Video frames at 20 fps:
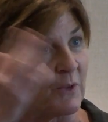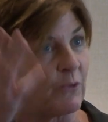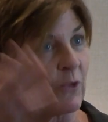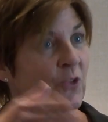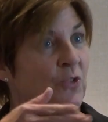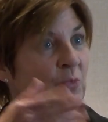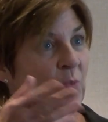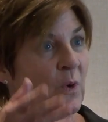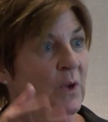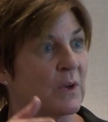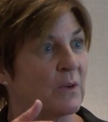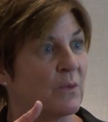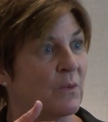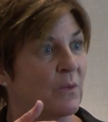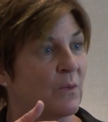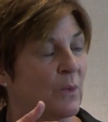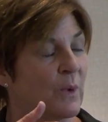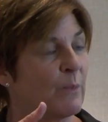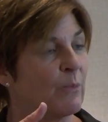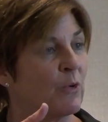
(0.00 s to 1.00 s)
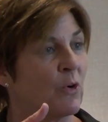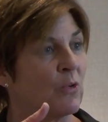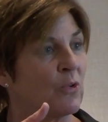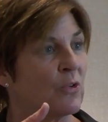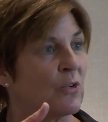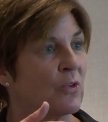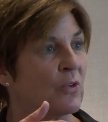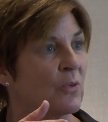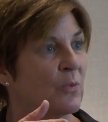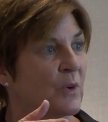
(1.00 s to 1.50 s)
the first one we
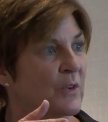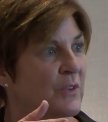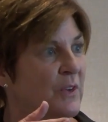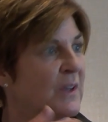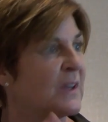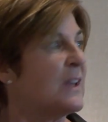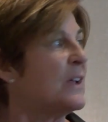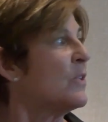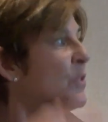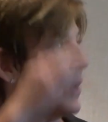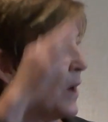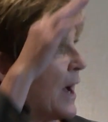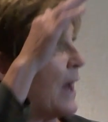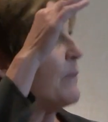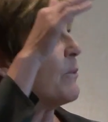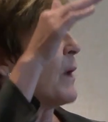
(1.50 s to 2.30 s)
brokered was a deal, a high